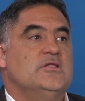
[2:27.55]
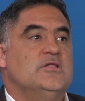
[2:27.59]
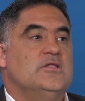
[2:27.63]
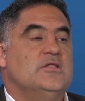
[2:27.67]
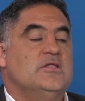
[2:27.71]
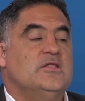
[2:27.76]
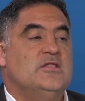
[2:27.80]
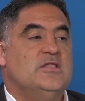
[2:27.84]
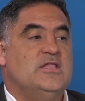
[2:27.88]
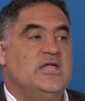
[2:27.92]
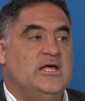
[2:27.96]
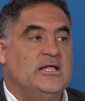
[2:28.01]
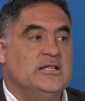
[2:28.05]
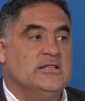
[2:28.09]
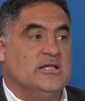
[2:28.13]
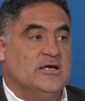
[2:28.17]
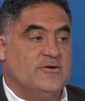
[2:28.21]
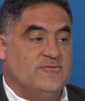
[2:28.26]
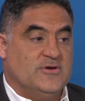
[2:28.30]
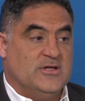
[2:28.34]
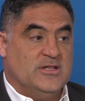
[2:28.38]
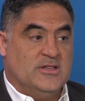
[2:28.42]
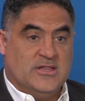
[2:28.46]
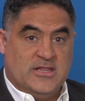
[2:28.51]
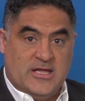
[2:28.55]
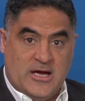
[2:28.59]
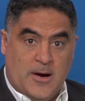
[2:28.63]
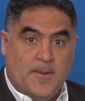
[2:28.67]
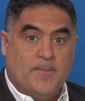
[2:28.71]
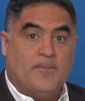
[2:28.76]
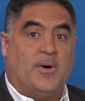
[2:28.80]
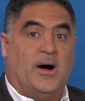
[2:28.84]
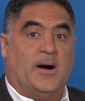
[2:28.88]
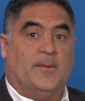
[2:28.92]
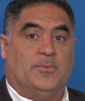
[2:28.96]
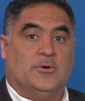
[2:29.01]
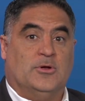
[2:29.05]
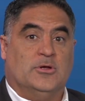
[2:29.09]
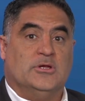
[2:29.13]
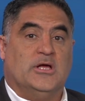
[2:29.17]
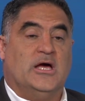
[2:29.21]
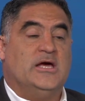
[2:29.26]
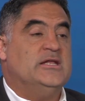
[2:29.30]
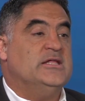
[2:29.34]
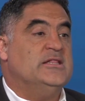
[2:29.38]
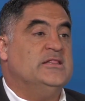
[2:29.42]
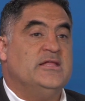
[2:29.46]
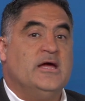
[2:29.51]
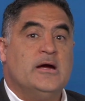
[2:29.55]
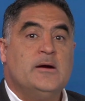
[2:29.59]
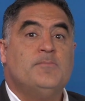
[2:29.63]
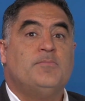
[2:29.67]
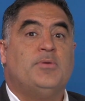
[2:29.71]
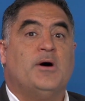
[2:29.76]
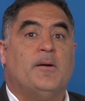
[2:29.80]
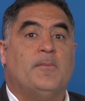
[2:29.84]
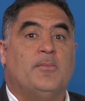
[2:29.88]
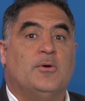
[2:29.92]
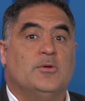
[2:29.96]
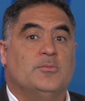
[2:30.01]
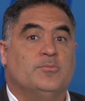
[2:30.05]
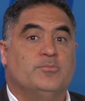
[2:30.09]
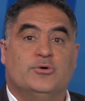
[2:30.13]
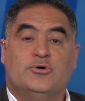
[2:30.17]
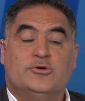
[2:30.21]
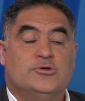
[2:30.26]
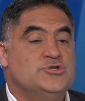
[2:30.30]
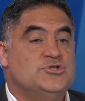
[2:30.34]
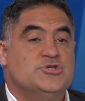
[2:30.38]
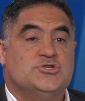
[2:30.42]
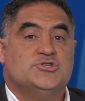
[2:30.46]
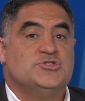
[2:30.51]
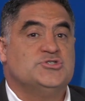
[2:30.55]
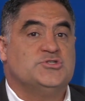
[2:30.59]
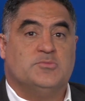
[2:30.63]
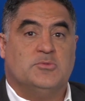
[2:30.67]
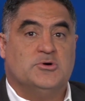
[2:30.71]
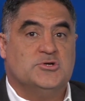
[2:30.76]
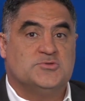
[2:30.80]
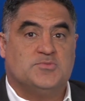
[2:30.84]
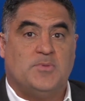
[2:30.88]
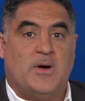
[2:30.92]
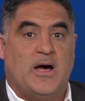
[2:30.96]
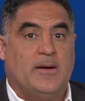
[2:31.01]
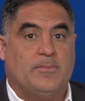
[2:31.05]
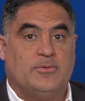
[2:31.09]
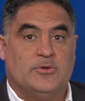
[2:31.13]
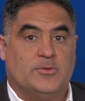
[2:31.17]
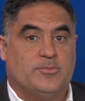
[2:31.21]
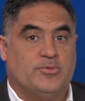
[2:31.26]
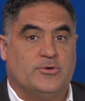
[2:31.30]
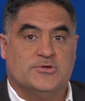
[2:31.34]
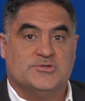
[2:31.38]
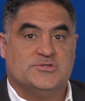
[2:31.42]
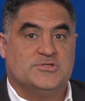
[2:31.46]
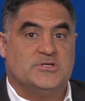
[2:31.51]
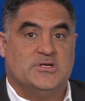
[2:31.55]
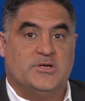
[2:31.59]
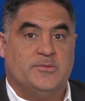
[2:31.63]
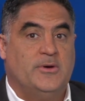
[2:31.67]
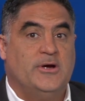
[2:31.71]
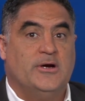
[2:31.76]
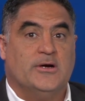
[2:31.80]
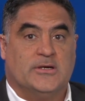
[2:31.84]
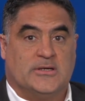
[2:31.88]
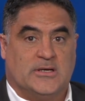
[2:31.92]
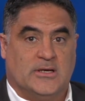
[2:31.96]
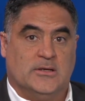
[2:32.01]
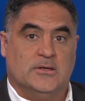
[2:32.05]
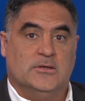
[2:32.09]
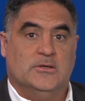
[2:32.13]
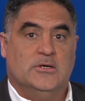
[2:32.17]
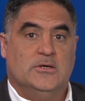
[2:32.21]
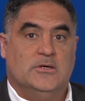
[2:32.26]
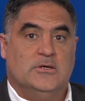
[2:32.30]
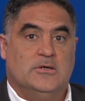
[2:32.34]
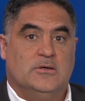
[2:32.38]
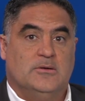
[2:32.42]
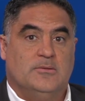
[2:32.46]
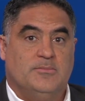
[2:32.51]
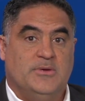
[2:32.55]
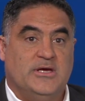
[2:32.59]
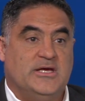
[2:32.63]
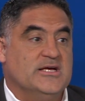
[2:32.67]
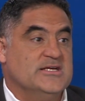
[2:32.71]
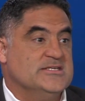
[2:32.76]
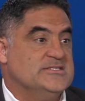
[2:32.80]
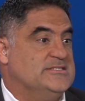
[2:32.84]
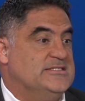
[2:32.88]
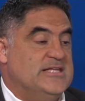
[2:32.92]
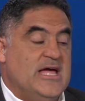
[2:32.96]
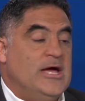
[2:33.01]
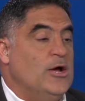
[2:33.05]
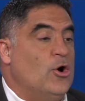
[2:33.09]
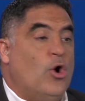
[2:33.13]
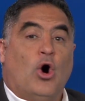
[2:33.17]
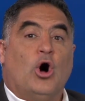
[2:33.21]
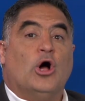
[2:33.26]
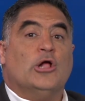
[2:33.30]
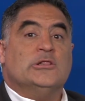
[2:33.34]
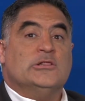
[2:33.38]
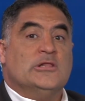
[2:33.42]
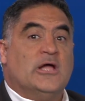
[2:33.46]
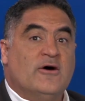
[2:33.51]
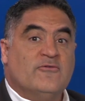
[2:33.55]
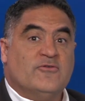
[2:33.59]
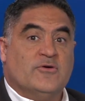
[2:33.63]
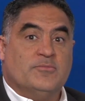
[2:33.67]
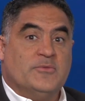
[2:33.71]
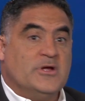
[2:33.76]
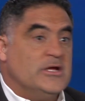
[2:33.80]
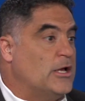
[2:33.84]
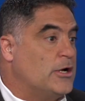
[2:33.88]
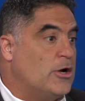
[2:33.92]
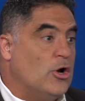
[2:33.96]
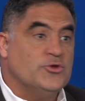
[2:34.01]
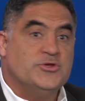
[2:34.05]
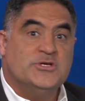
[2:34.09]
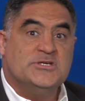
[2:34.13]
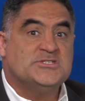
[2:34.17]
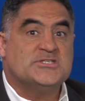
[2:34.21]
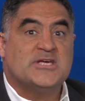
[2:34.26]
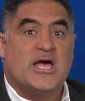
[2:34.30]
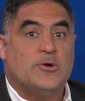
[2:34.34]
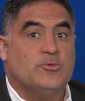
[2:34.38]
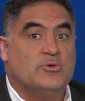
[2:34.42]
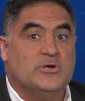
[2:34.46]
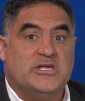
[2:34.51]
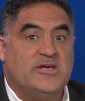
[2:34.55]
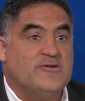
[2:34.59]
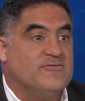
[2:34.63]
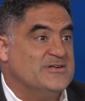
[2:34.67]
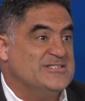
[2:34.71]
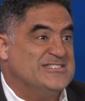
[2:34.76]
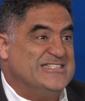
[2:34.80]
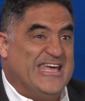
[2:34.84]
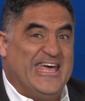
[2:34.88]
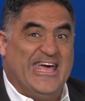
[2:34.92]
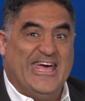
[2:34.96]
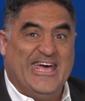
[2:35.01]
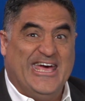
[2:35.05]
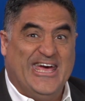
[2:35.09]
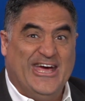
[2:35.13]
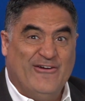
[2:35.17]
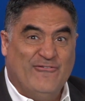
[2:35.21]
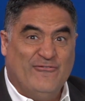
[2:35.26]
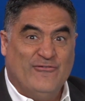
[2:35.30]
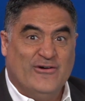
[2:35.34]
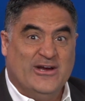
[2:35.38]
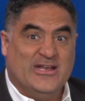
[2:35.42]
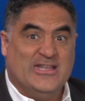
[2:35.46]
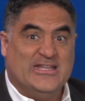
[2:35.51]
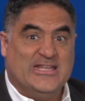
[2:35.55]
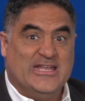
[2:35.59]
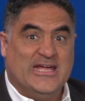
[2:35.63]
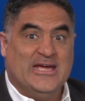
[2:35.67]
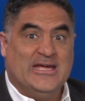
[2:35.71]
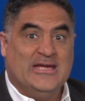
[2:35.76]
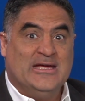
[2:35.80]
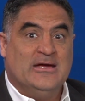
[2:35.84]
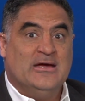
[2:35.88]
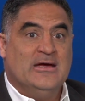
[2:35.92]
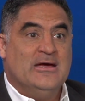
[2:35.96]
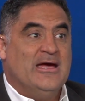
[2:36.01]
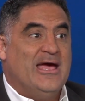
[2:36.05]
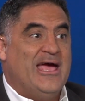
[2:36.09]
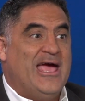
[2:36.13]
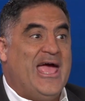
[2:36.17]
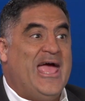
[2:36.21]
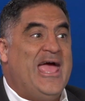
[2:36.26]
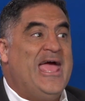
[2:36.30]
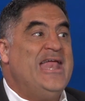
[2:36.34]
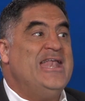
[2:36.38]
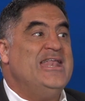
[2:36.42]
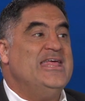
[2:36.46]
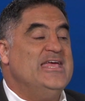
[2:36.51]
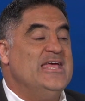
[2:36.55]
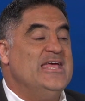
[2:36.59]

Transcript: they live in their bubble. And in their bubble, Buttigieg is the most popular person in America, because they all love him. They're like, oh, this guy would give us everything, and